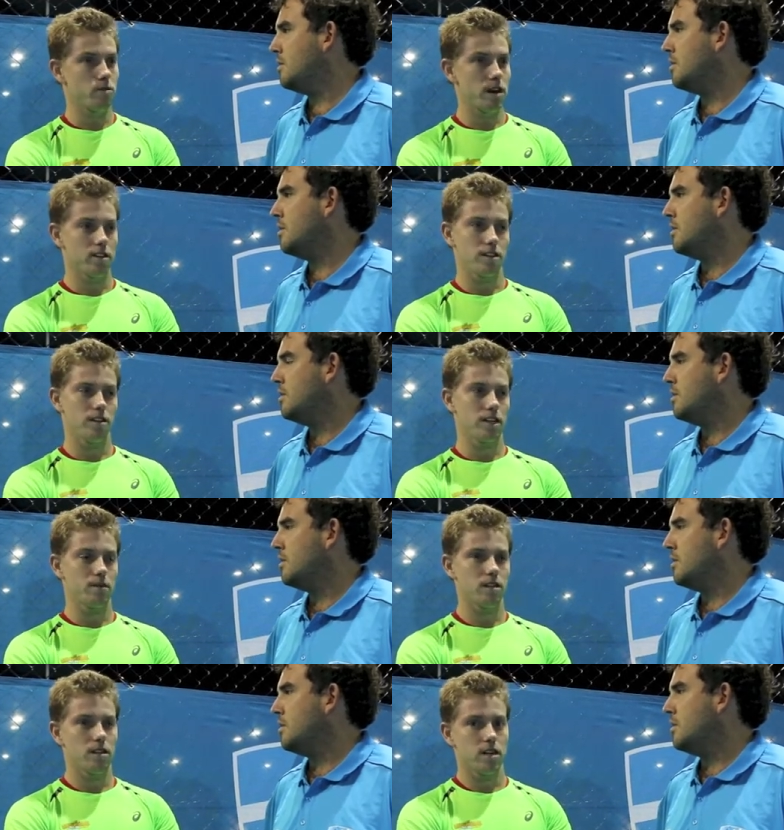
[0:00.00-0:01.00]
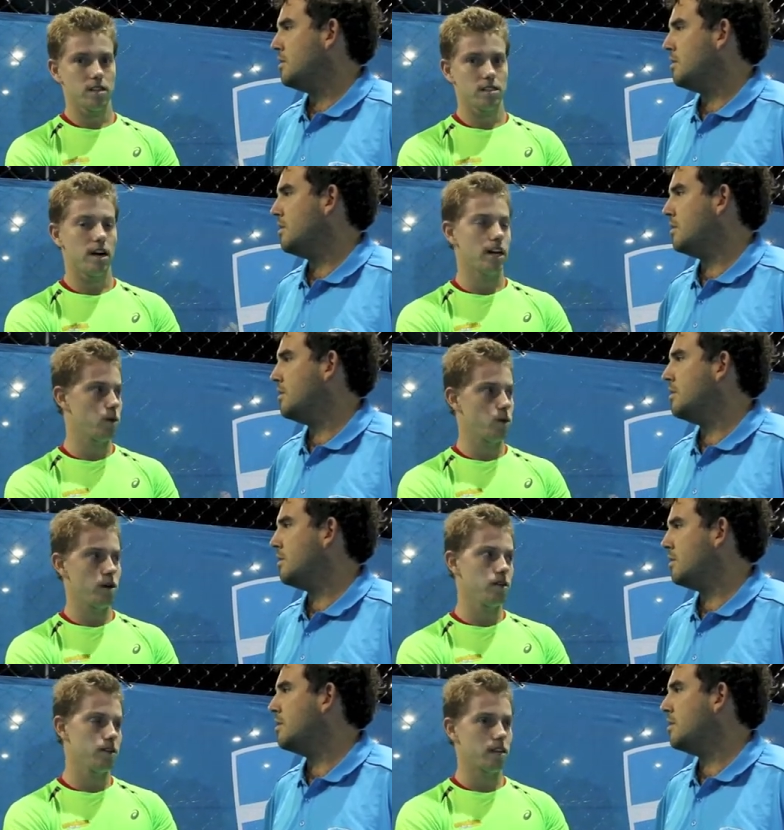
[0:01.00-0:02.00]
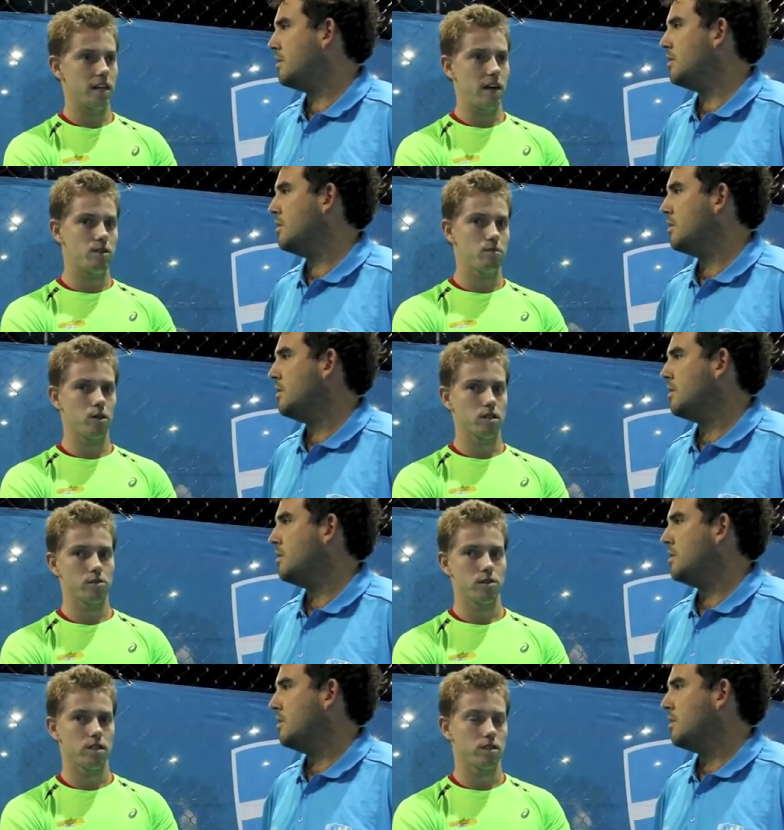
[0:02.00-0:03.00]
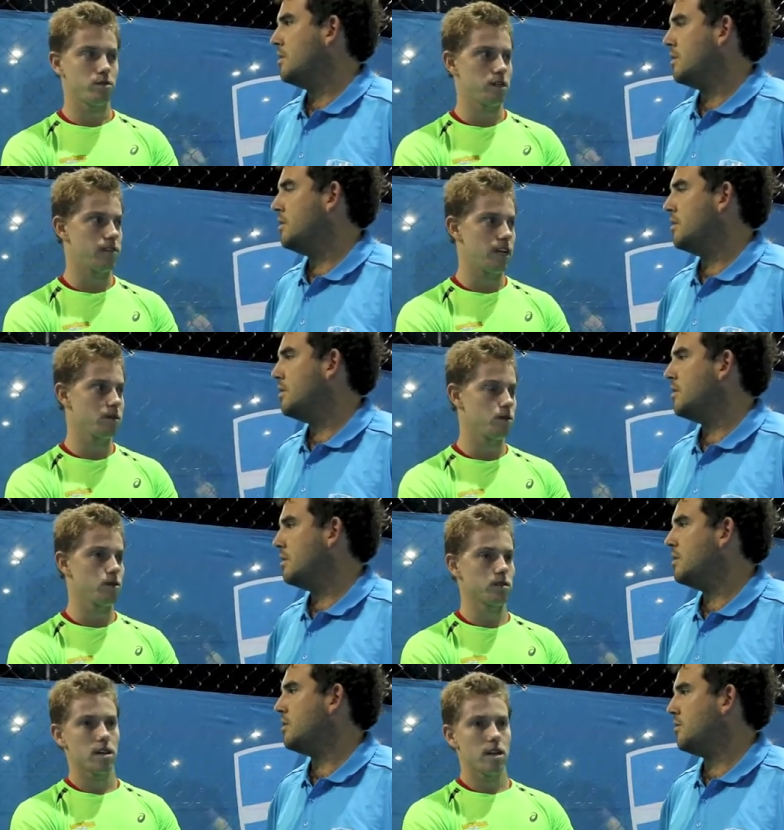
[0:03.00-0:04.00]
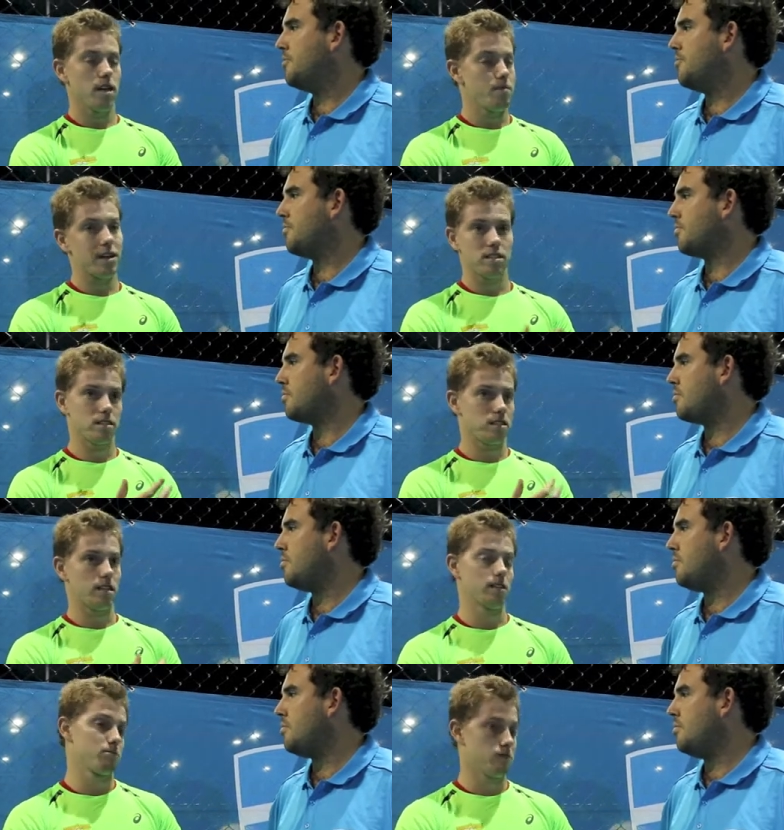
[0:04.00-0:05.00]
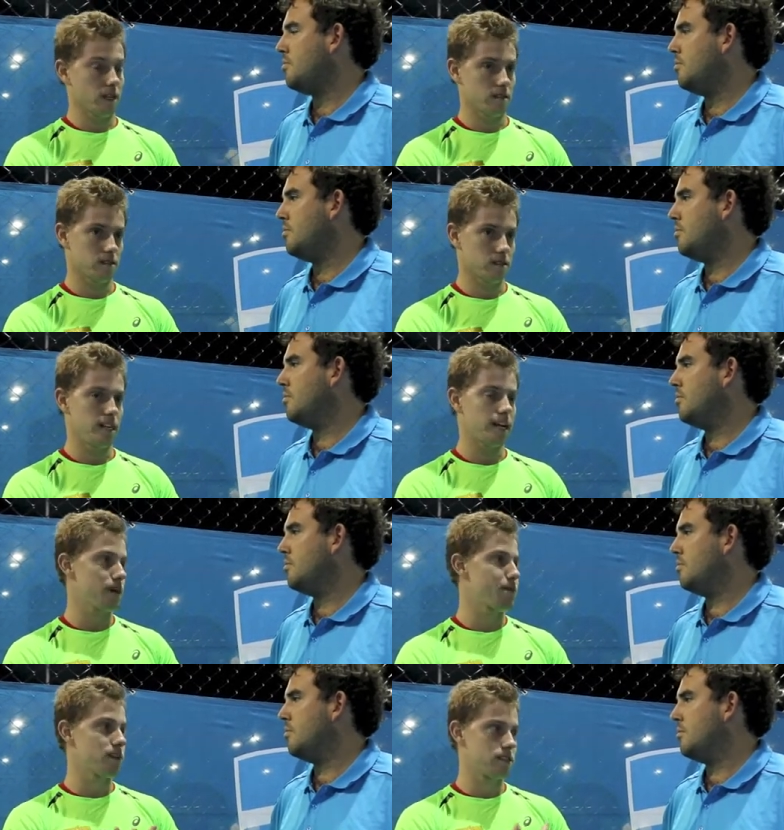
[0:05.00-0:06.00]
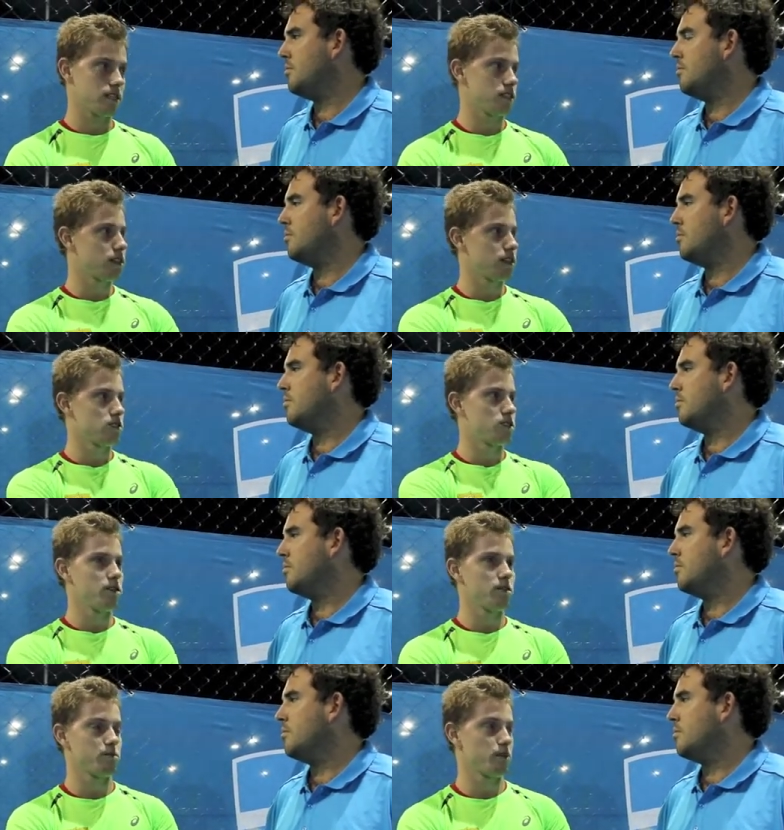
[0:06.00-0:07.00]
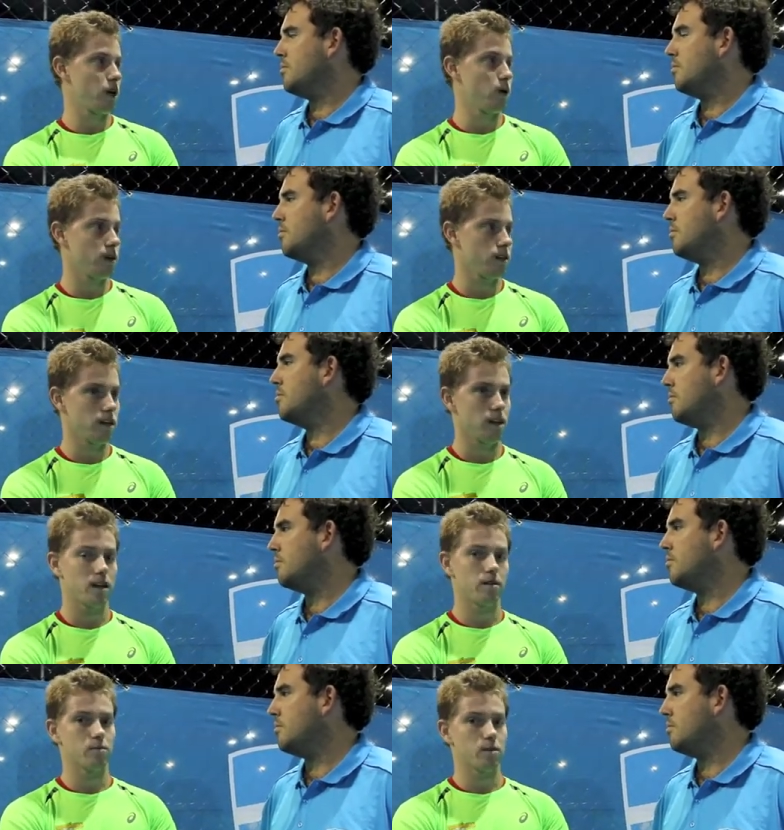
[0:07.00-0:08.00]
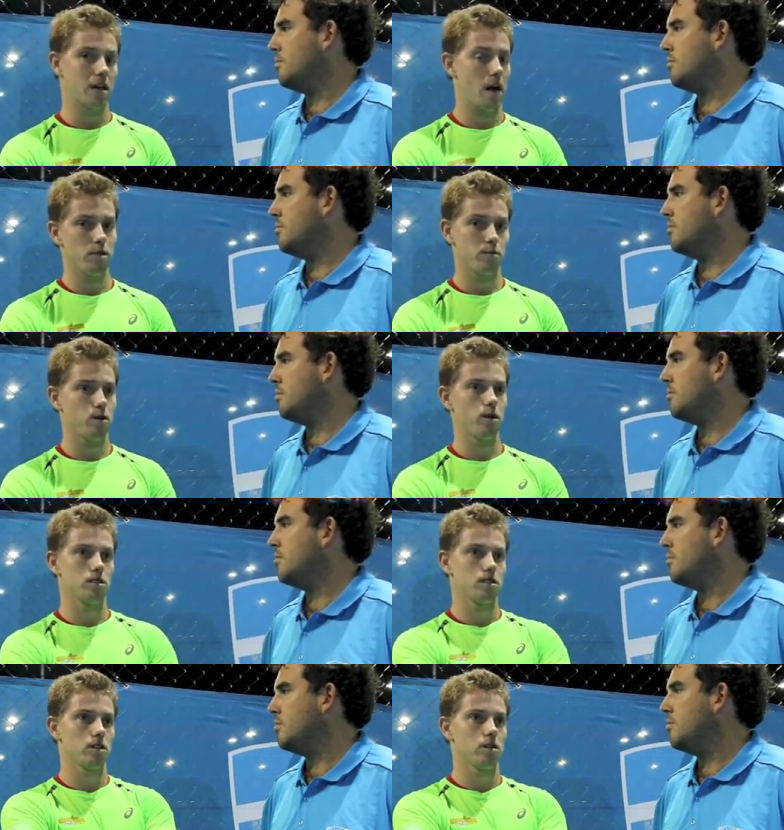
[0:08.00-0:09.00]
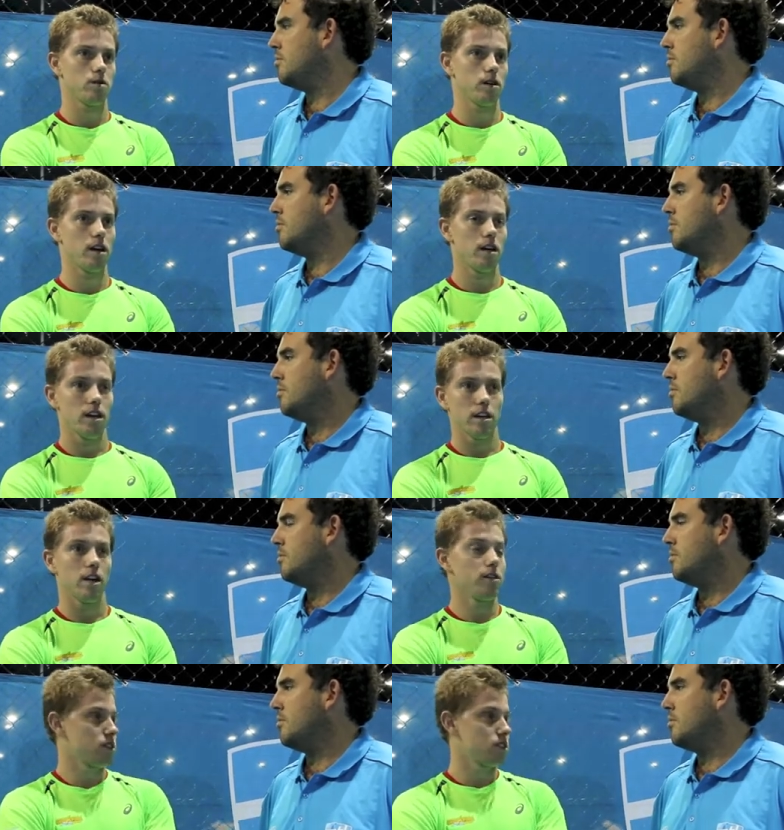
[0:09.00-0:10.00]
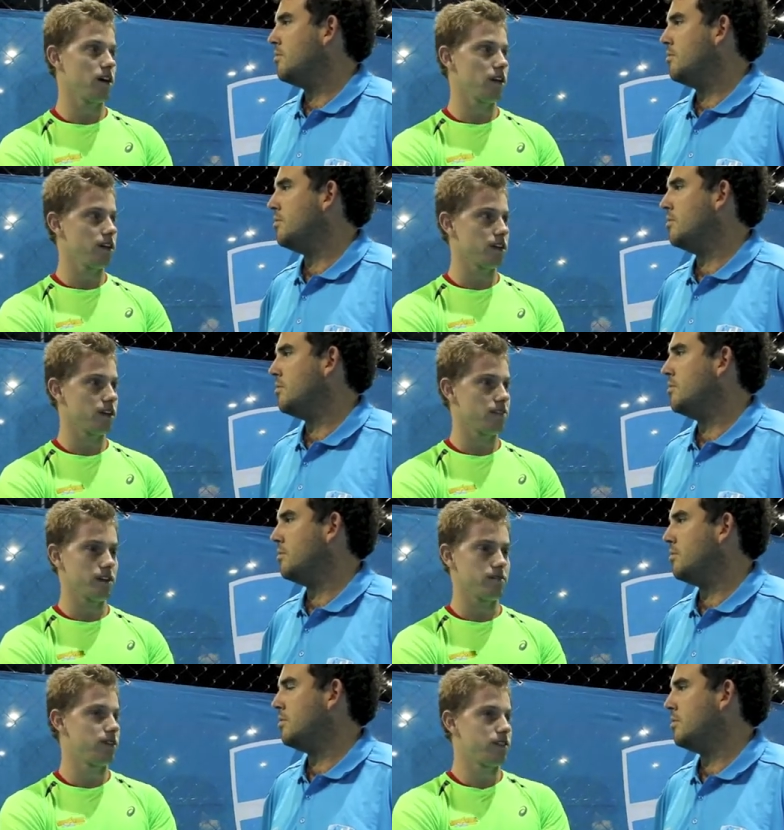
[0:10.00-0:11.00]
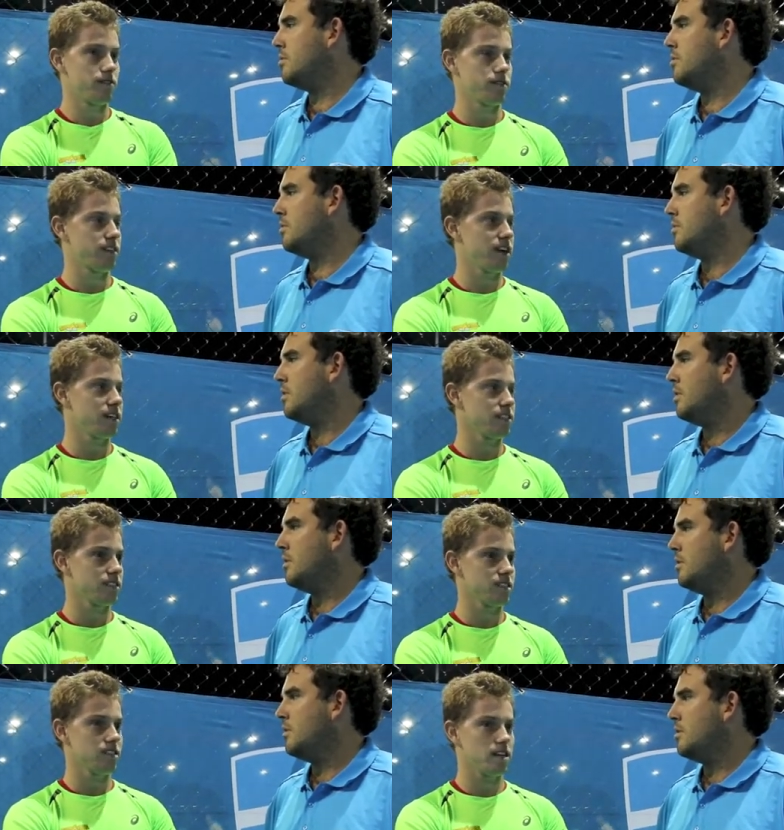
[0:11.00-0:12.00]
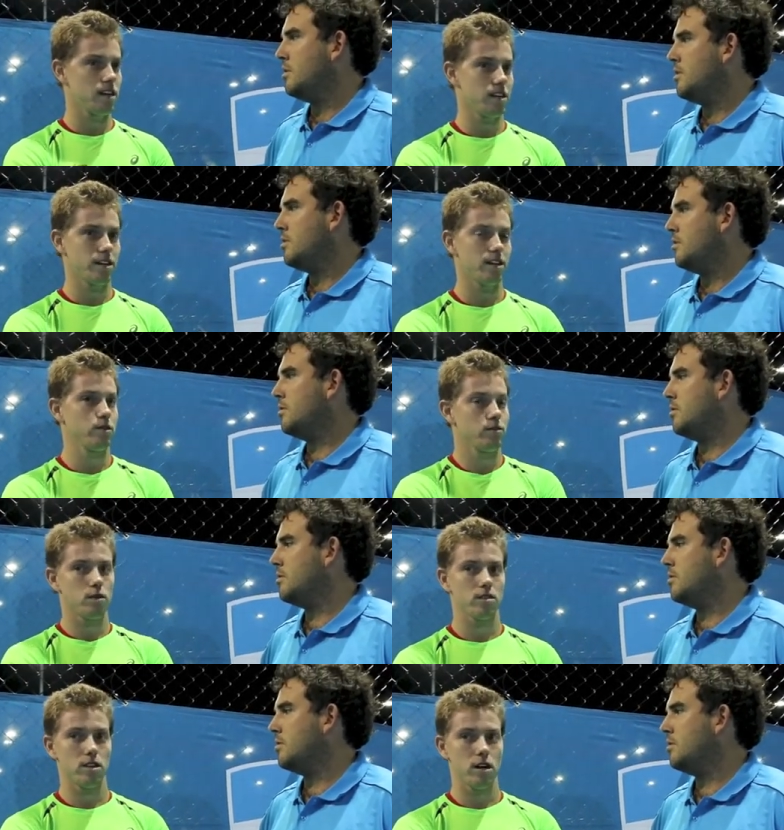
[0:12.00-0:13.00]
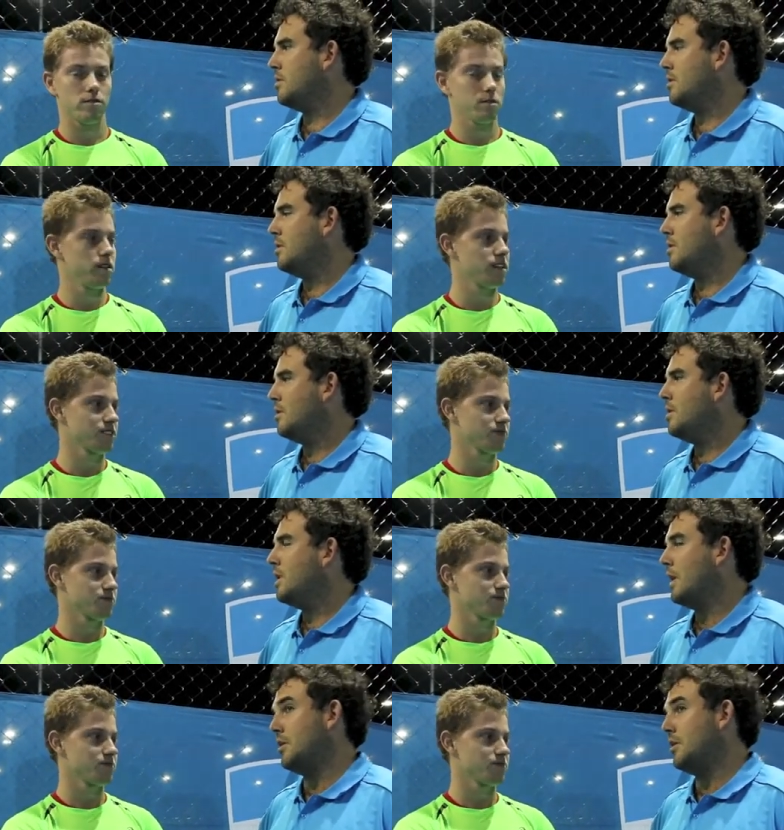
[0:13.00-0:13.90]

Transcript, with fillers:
Speaker 1: format, you know, you've got to be uh, starting well, and, and every point's really, really valuable. Matches, and like I'm saying, that matches can, can turn pretty quickly, um, a couple of points, so uh, you know, it's exciting and, and fun for the fans, and uh, you know, I look forward to hopefully playing.